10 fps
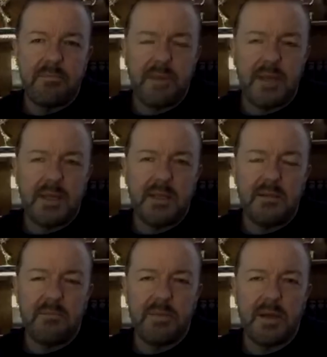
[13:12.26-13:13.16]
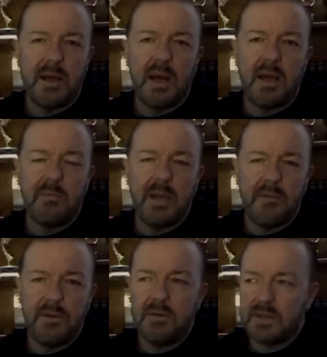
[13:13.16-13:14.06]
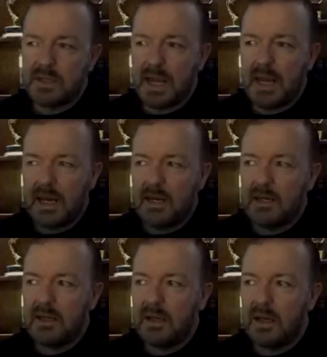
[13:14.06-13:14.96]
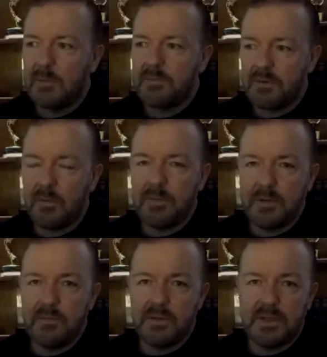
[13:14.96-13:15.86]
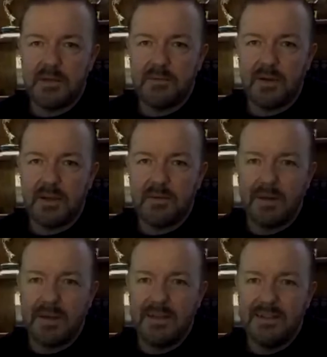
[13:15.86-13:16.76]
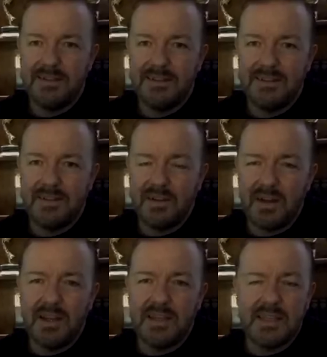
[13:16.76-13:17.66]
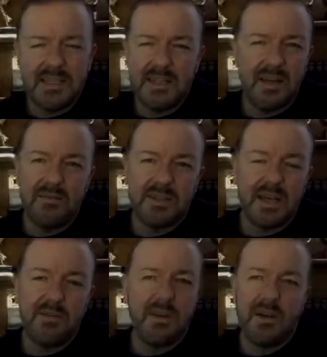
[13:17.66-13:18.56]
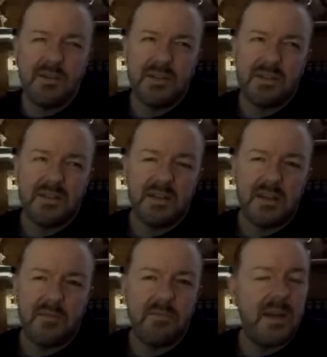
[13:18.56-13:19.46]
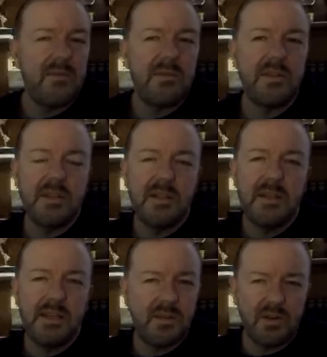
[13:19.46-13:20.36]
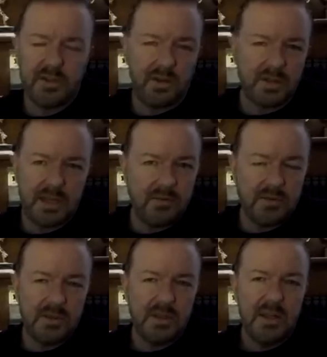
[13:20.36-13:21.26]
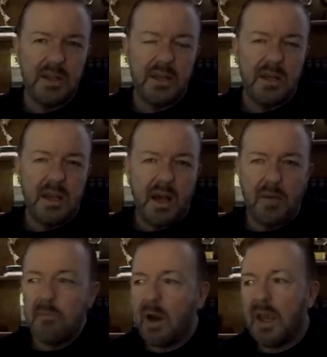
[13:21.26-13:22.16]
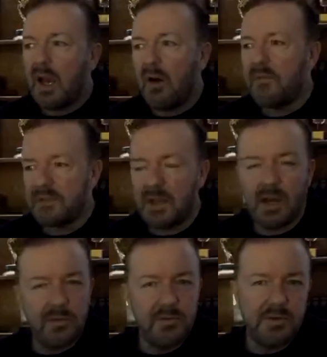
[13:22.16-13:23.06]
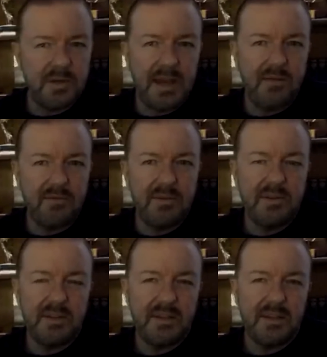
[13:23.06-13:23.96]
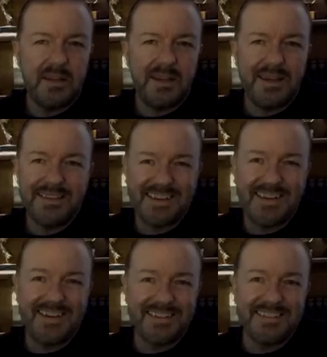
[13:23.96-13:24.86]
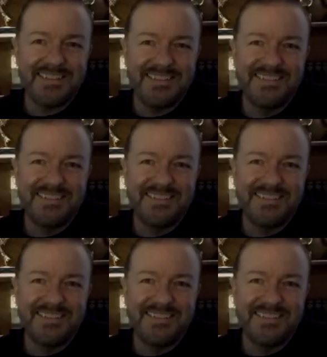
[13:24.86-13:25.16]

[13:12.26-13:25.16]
Bella, but if you stank, I probably wouldn't invite you in. This isn't a hotel. You can't just come round. It's not a DOS house. I might offer to hose you down in the garden.